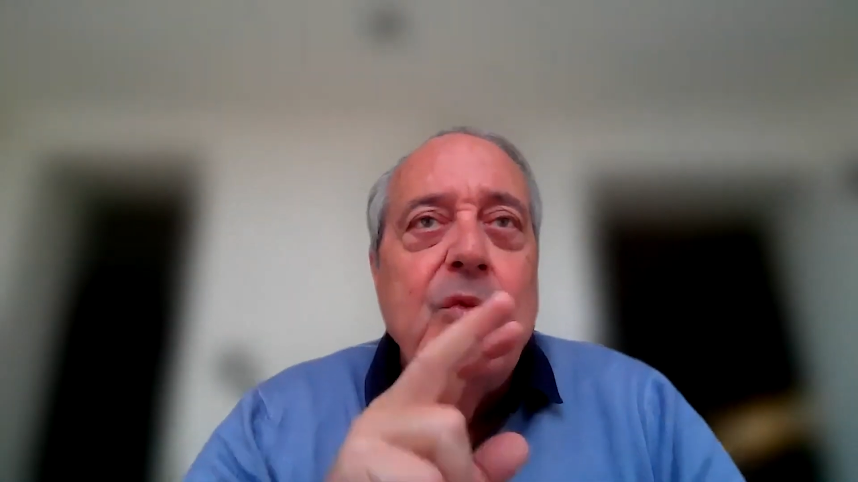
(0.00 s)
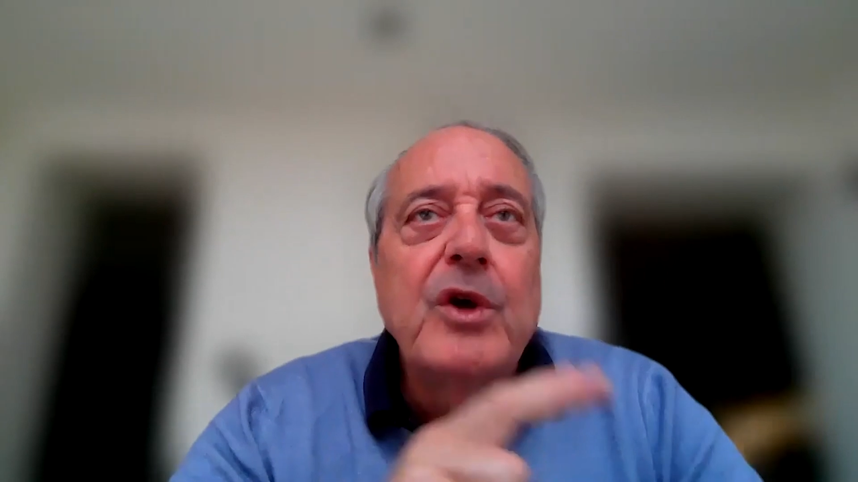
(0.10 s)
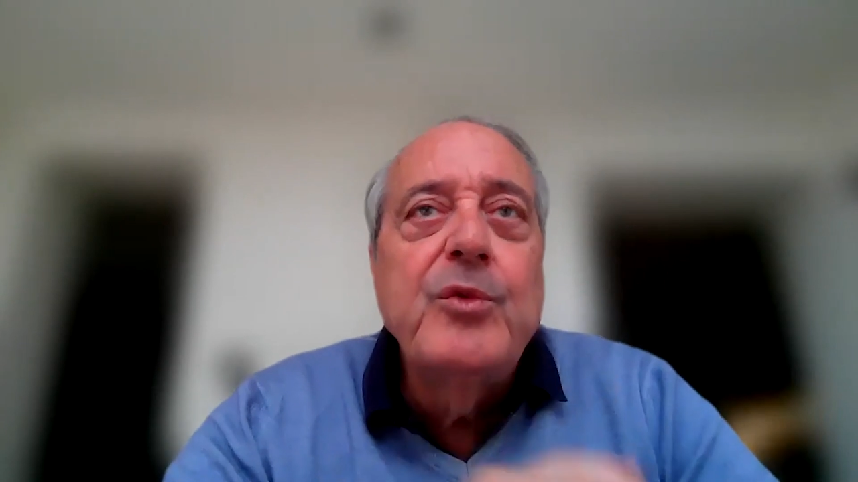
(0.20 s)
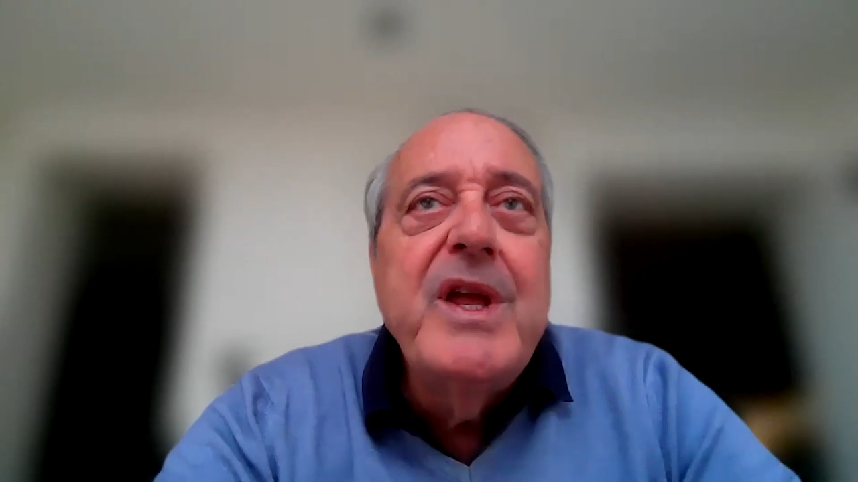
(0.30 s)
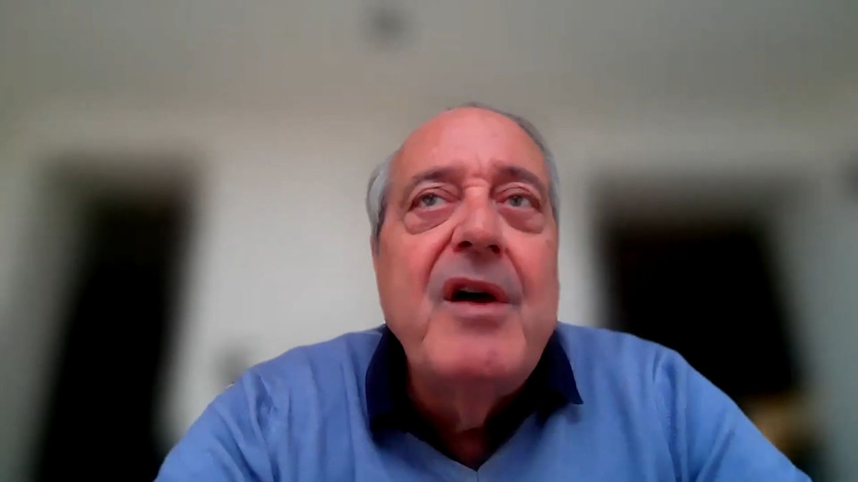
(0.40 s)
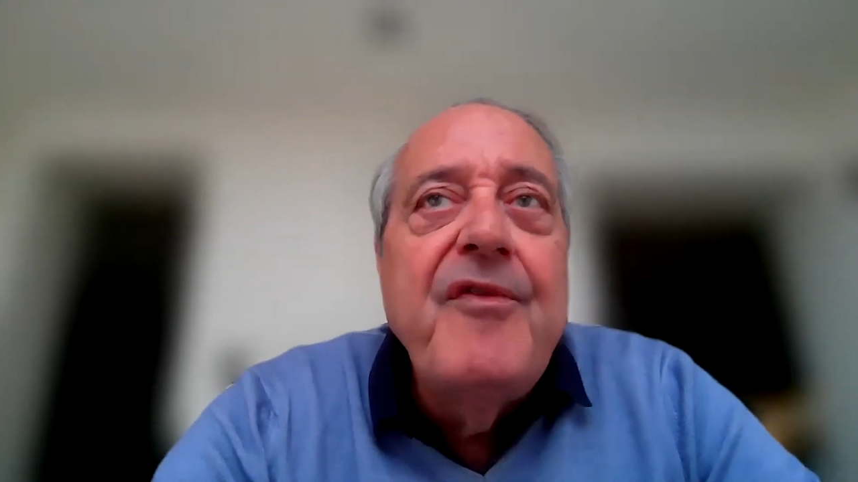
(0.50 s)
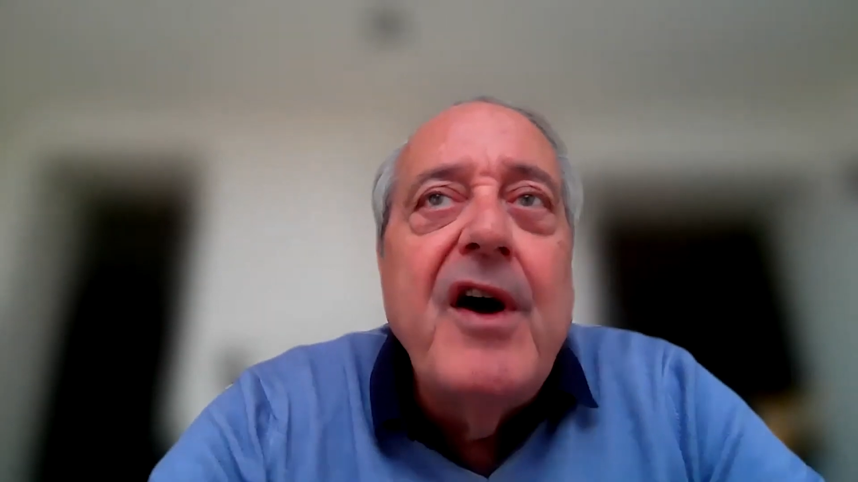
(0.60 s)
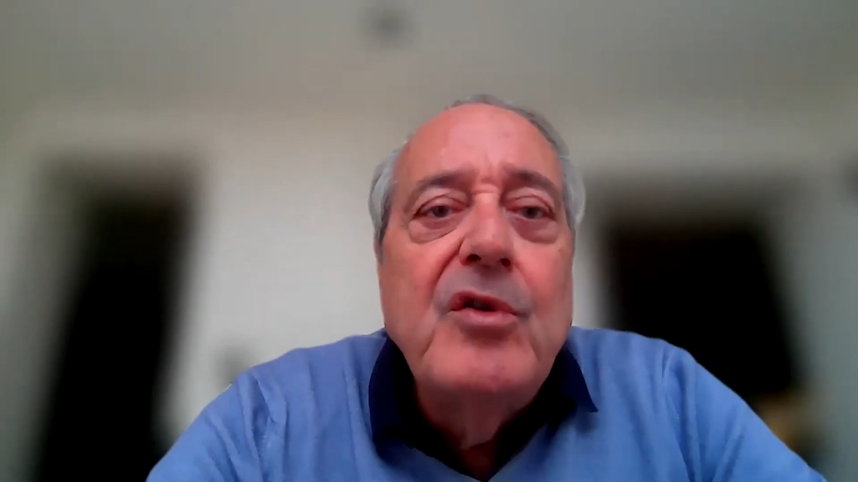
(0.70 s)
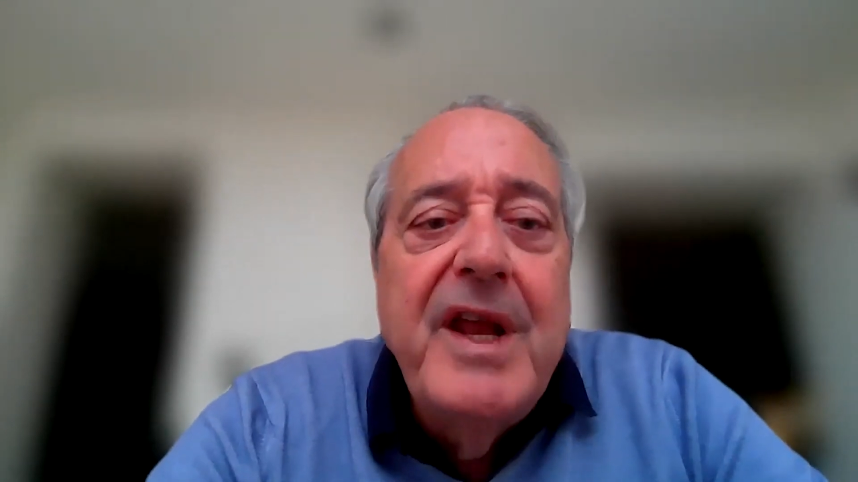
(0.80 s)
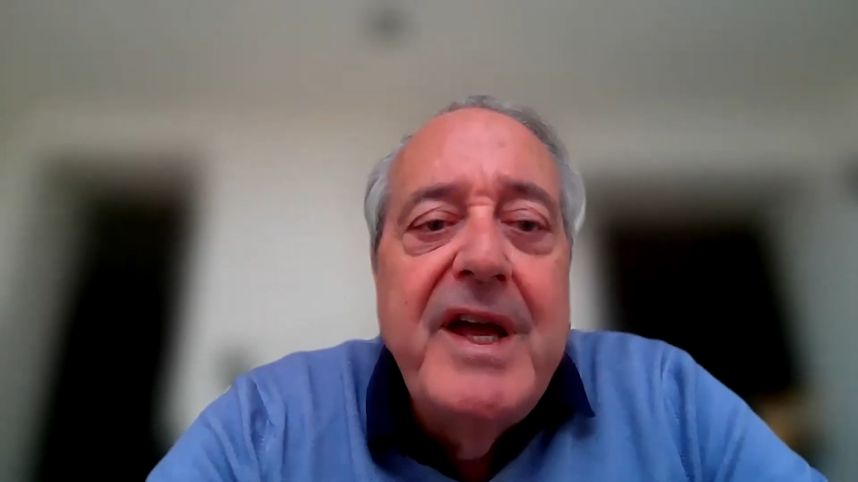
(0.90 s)
What we have
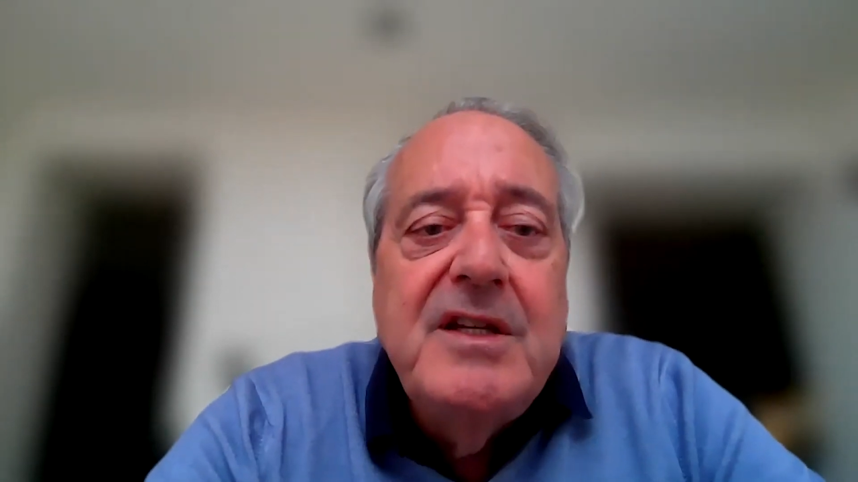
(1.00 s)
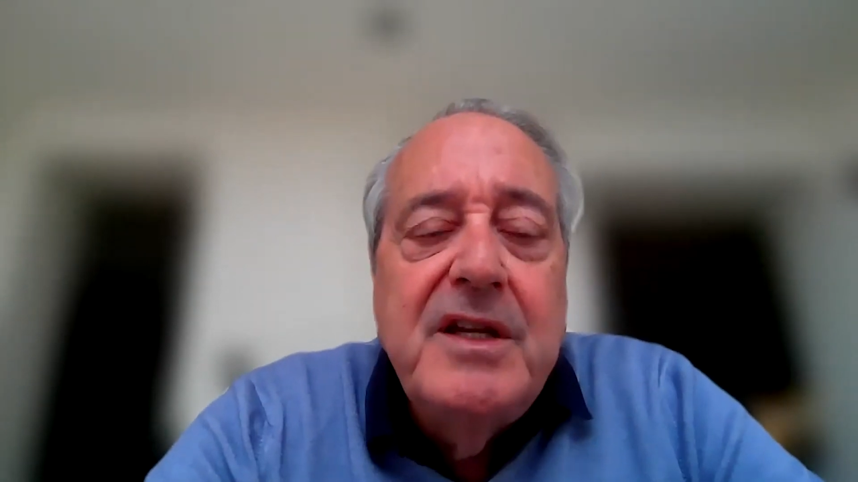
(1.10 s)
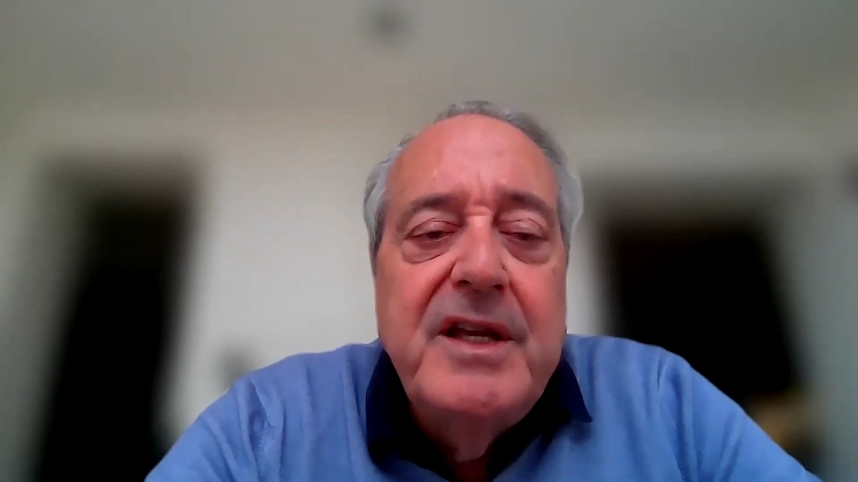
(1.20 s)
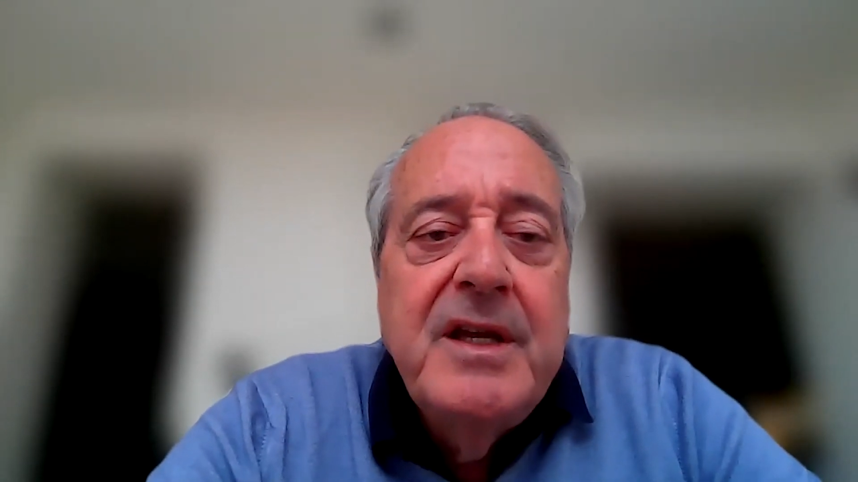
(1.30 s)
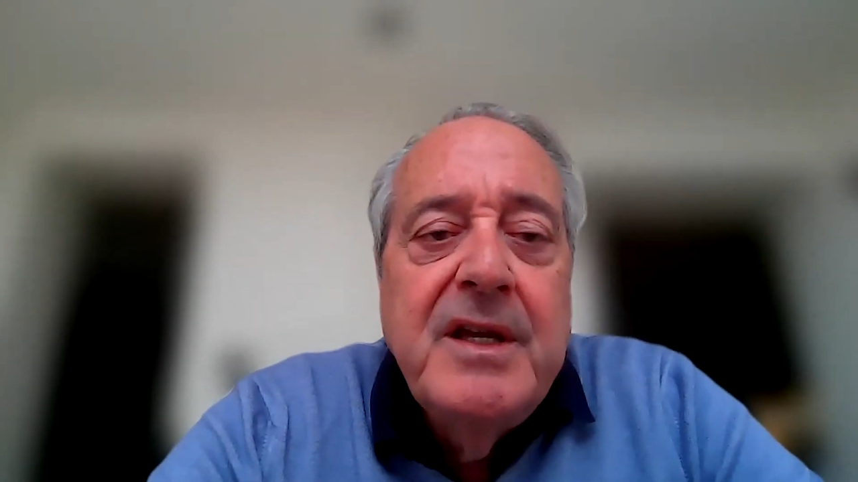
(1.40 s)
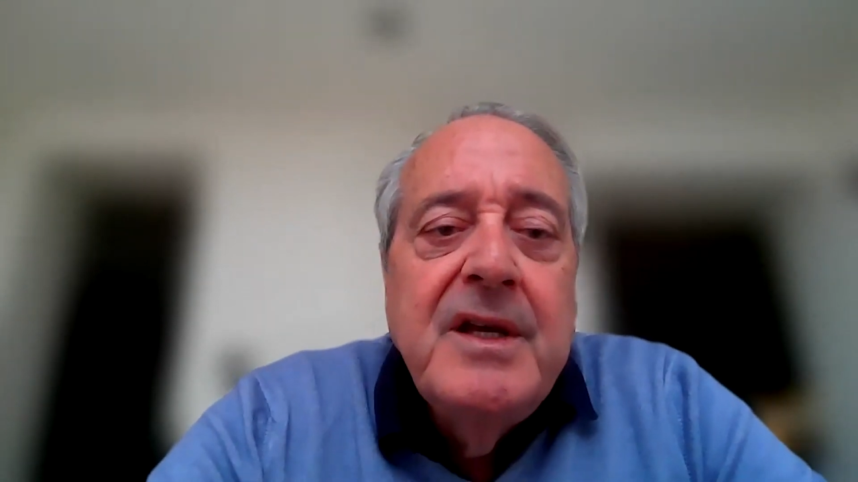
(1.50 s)
found lately